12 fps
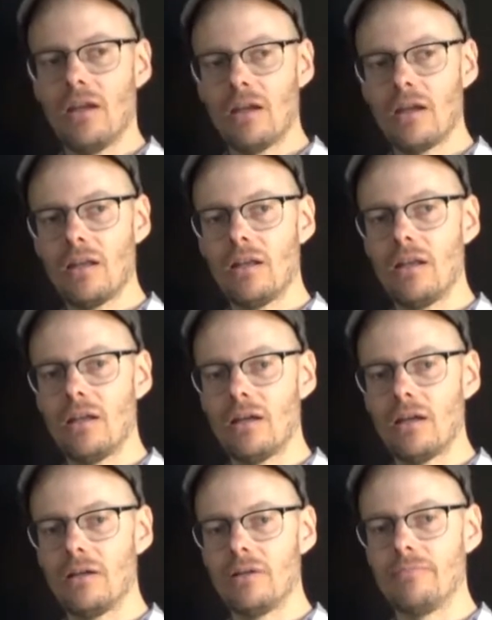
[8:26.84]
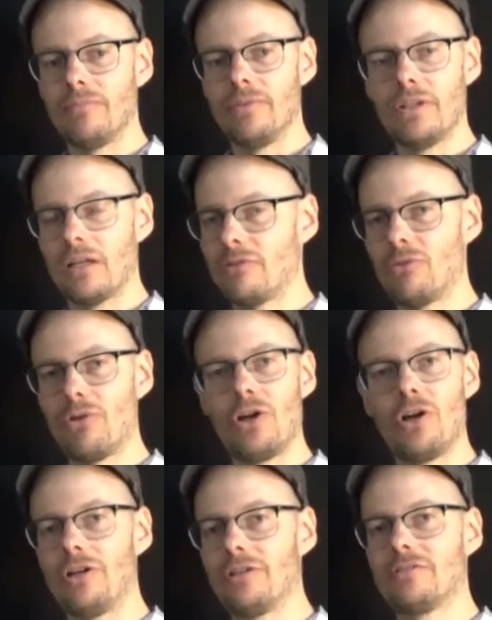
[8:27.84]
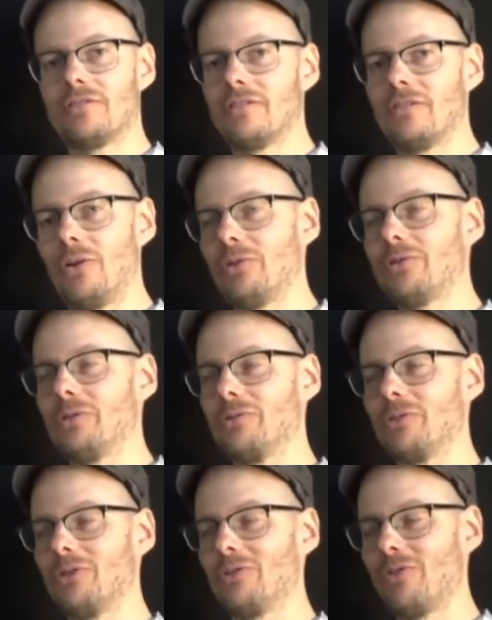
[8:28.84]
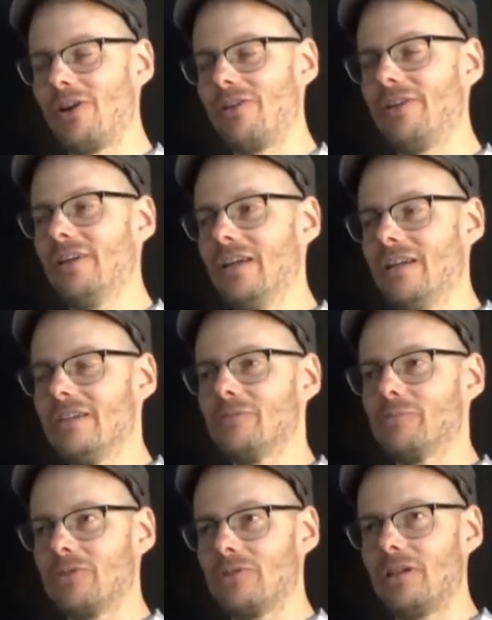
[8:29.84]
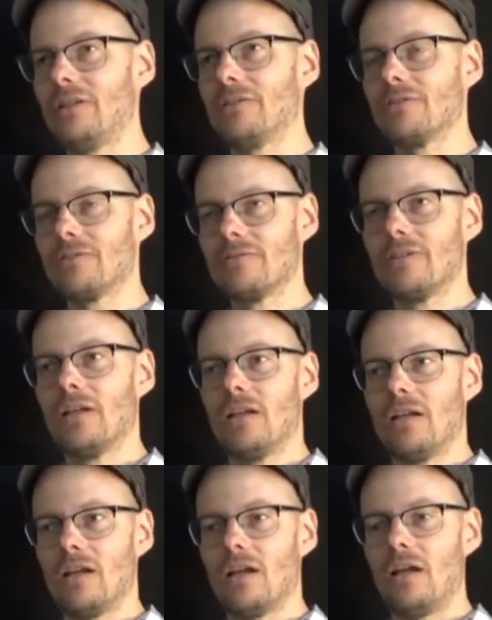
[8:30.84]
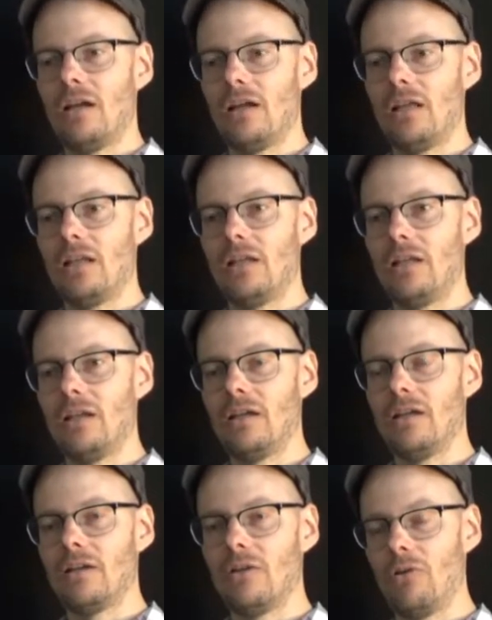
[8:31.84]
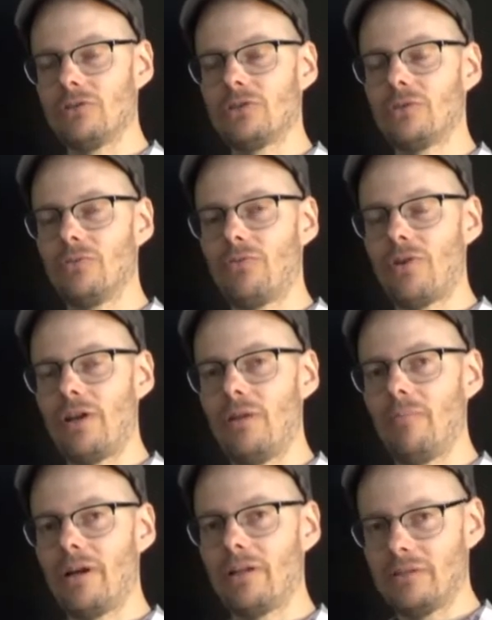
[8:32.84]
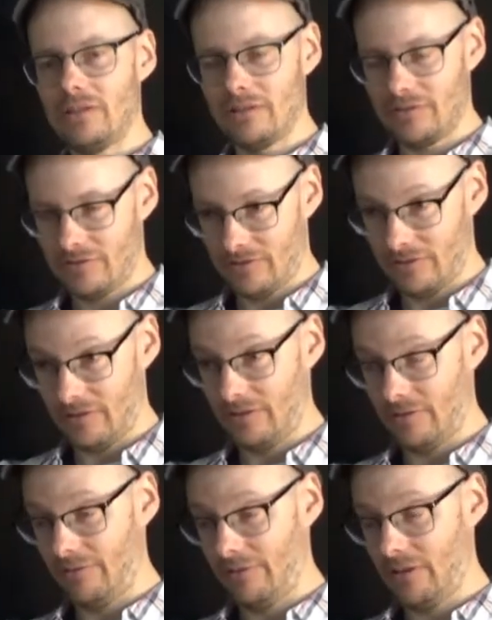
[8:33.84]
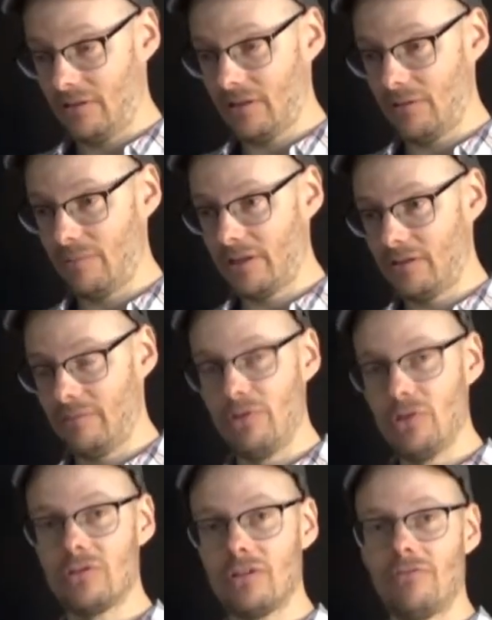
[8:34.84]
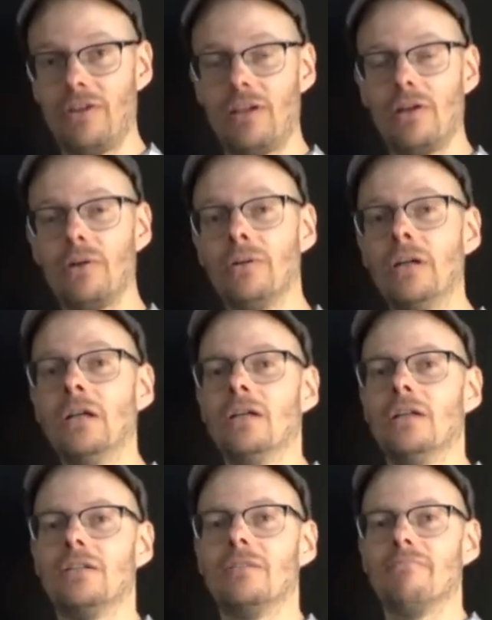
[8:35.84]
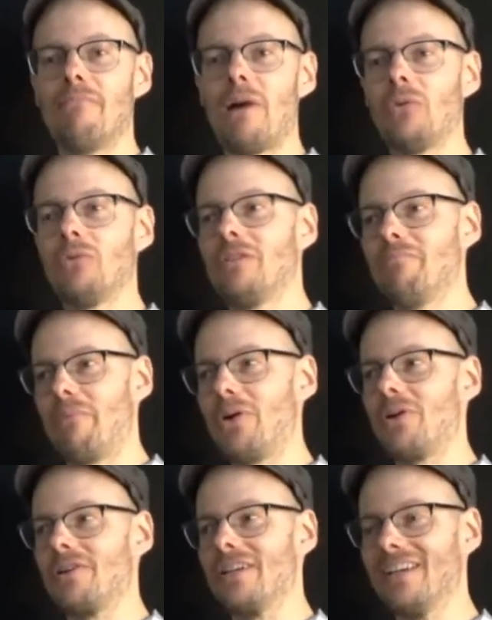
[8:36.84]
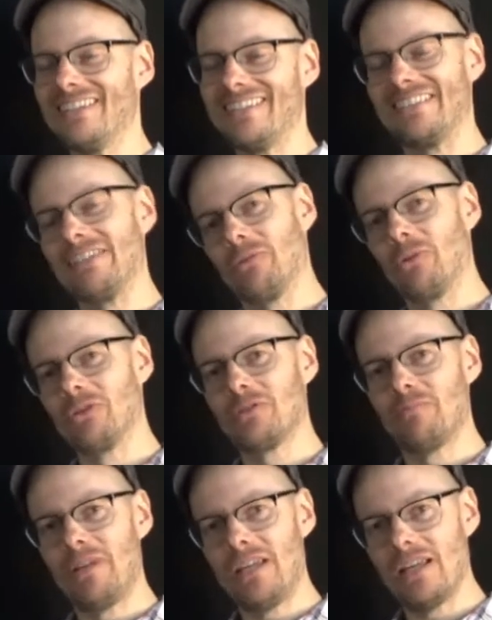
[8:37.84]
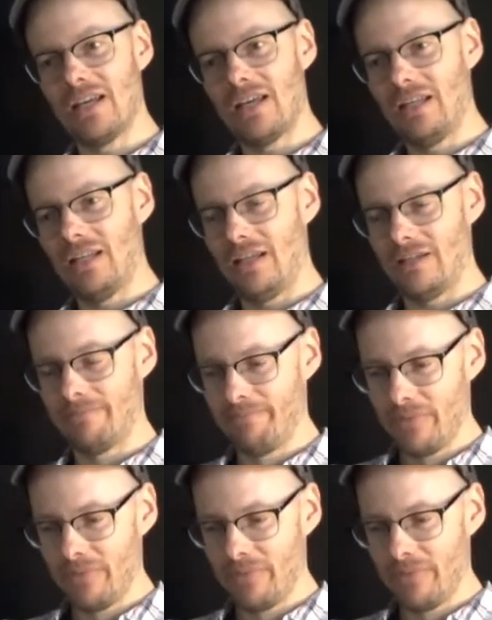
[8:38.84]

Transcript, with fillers: and uh, not rehearsed also. So it's very spontaneous, and uh, also funny about this. Uh, I can tell you about the music video mountain bird was me and uh,